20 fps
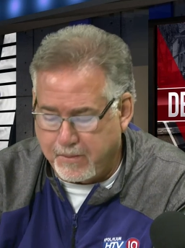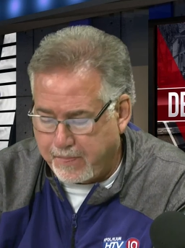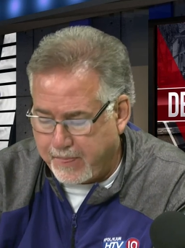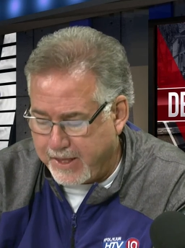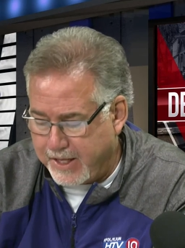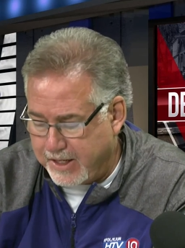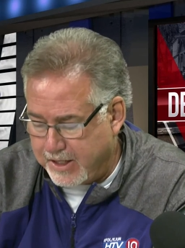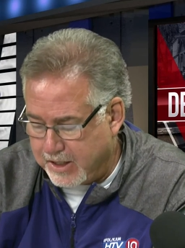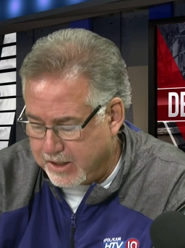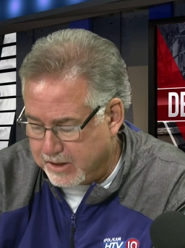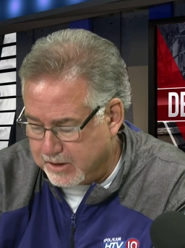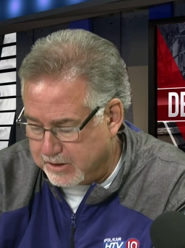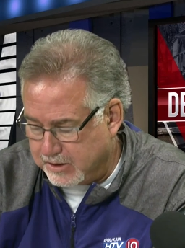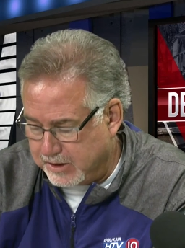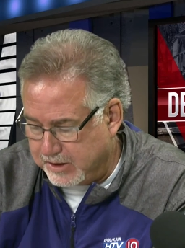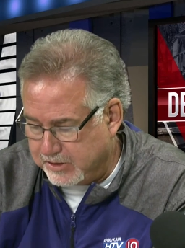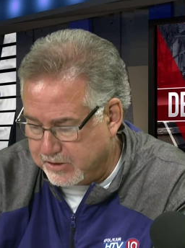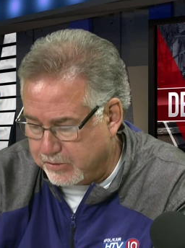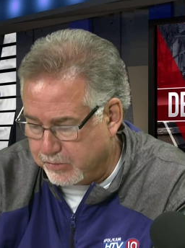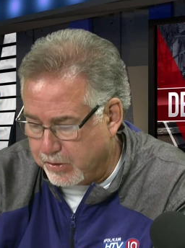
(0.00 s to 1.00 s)
And uh,
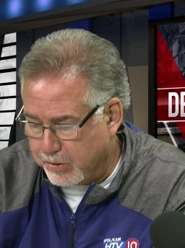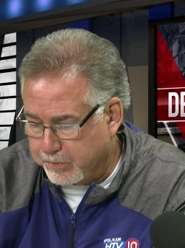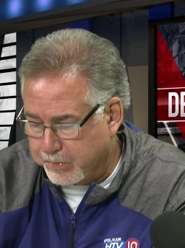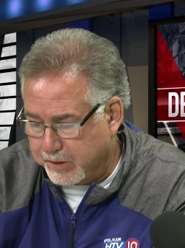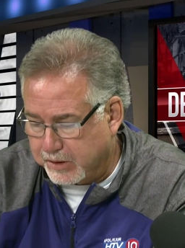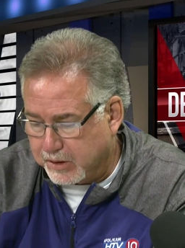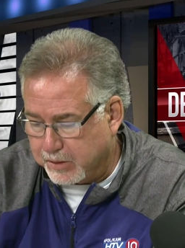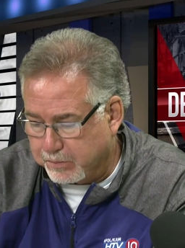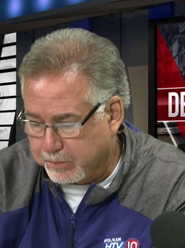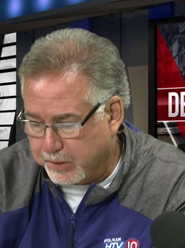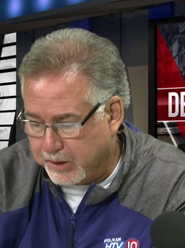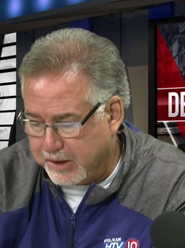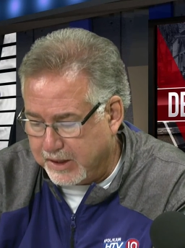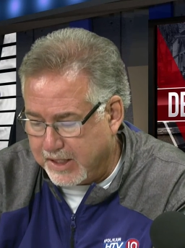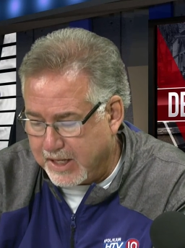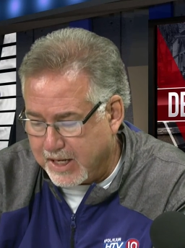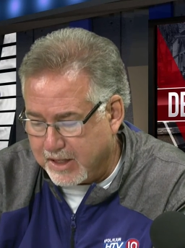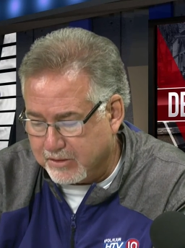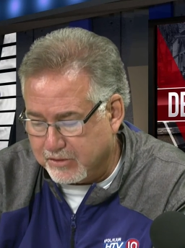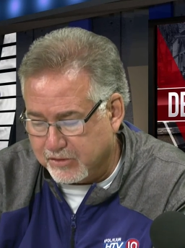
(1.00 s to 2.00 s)
Lisa will put the plea
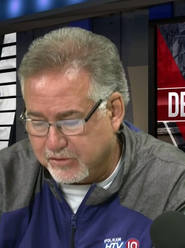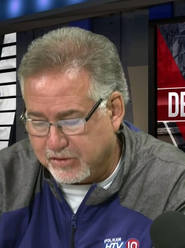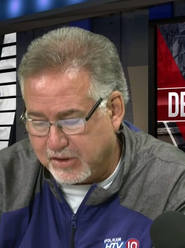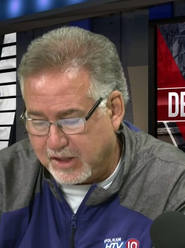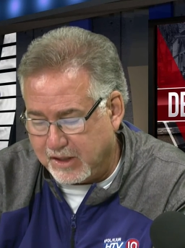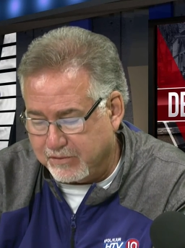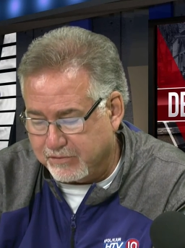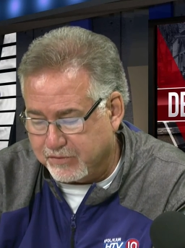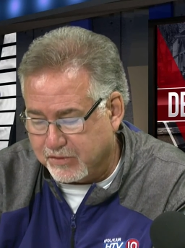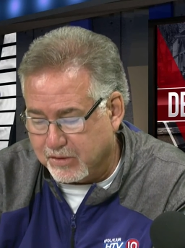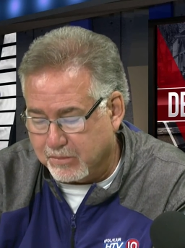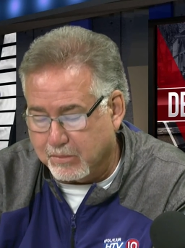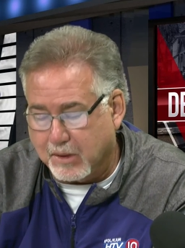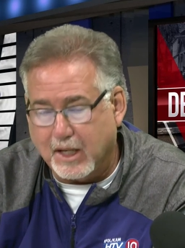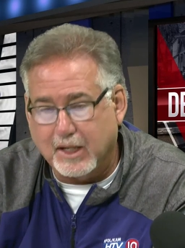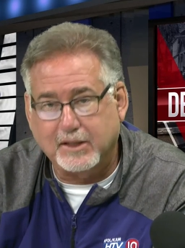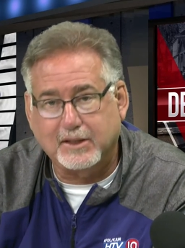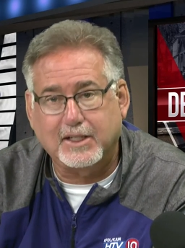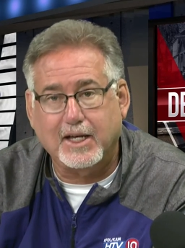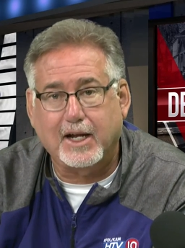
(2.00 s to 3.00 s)
out and see if
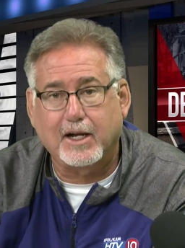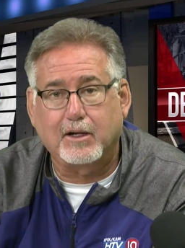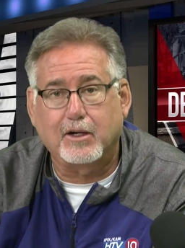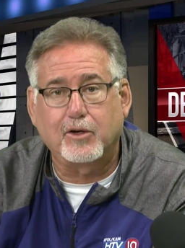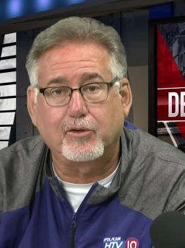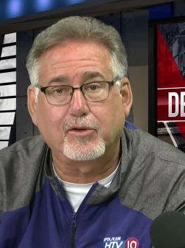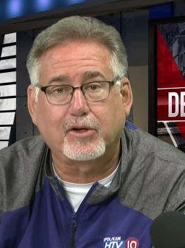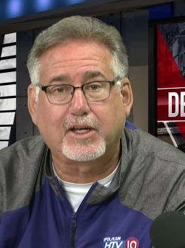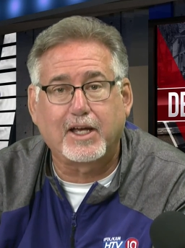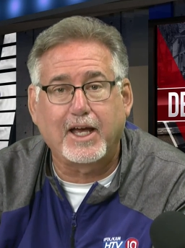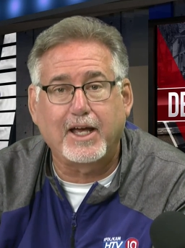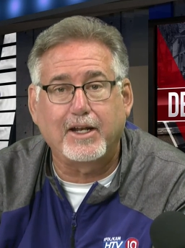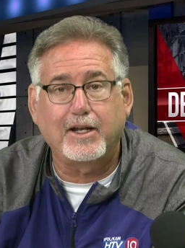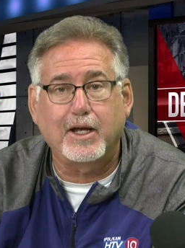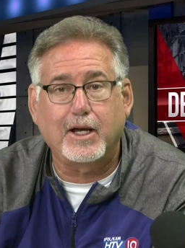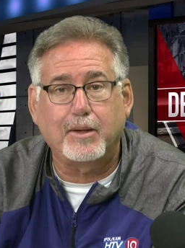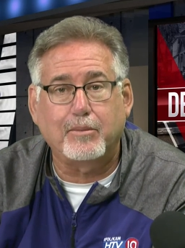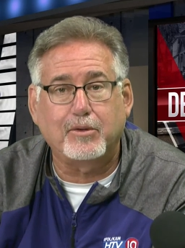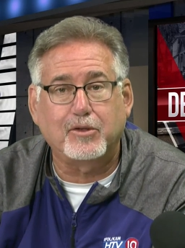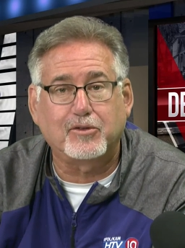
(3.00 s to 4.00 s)
somebody's got 100
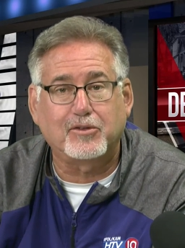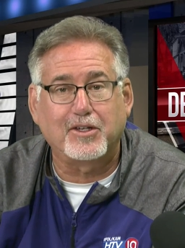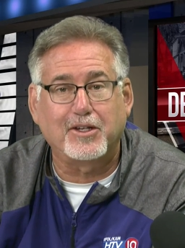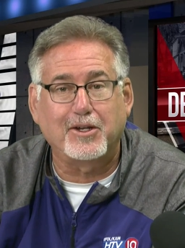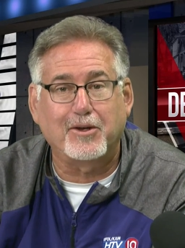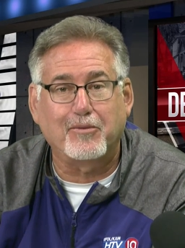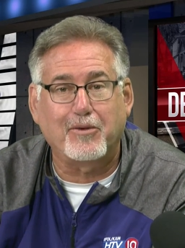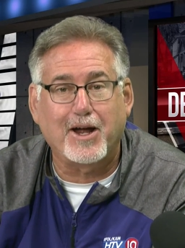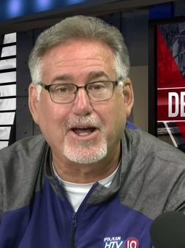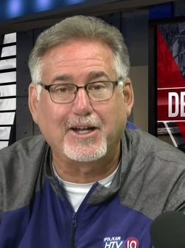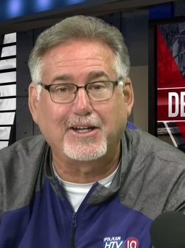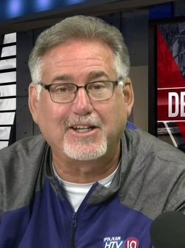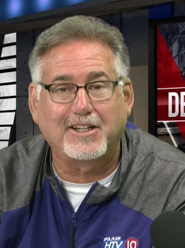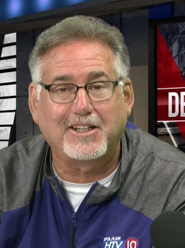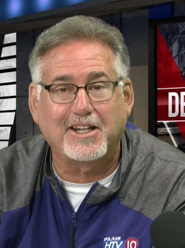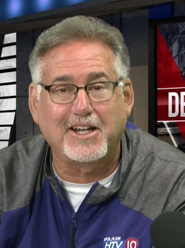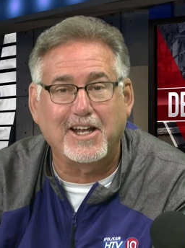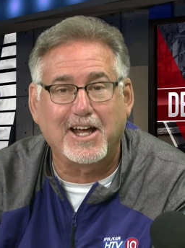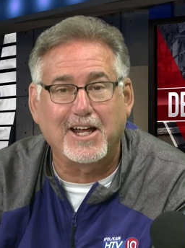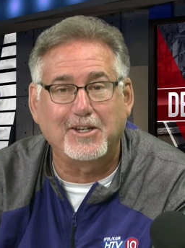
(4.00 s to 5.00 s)
kW sitting around that
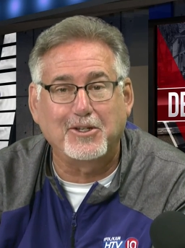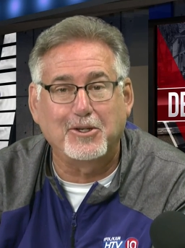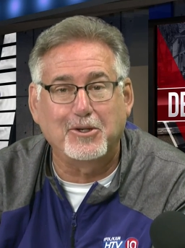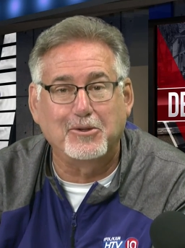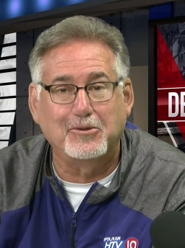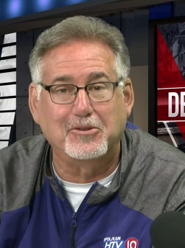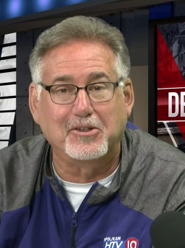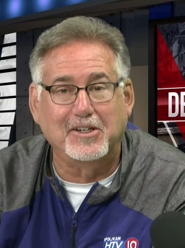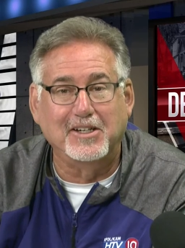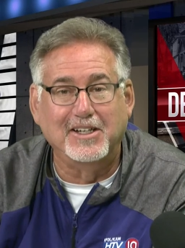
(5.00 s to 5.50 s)
they're not using.